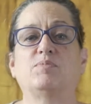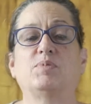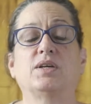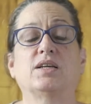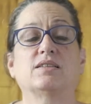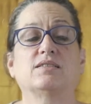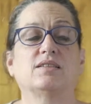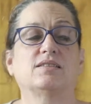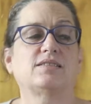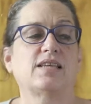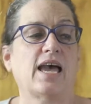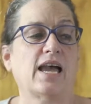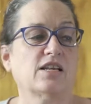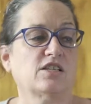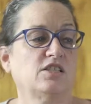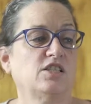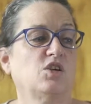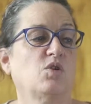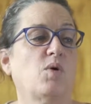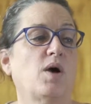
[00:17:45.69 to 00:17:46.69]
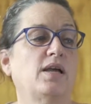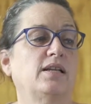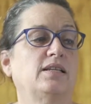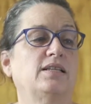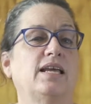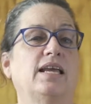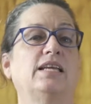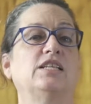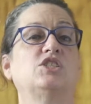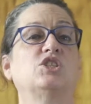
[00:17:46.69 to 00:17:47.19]
because it's actually quite
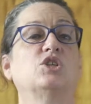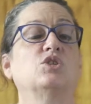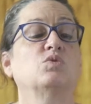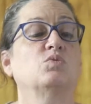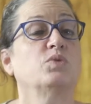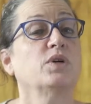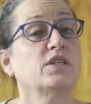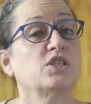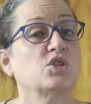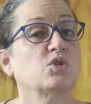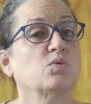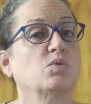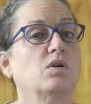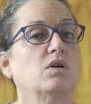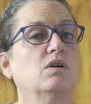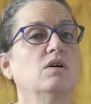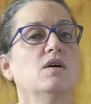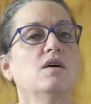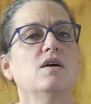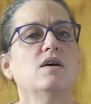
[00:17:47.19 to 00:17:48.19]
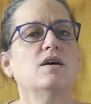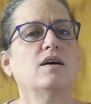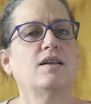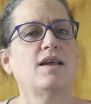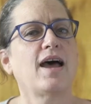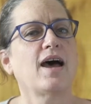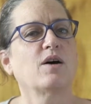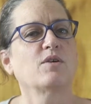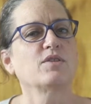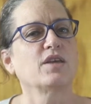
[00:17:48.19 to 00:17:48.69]
an ancient ritual
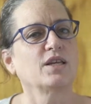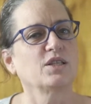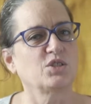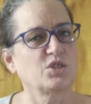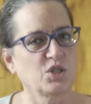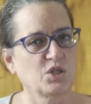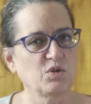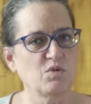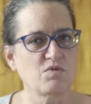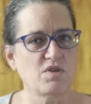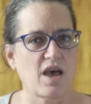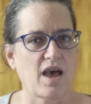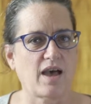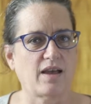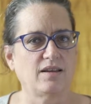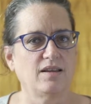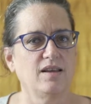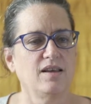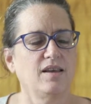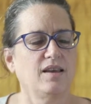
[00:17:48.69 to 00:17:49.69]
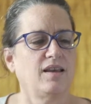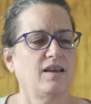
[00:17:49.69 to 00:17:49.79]
on how they do that.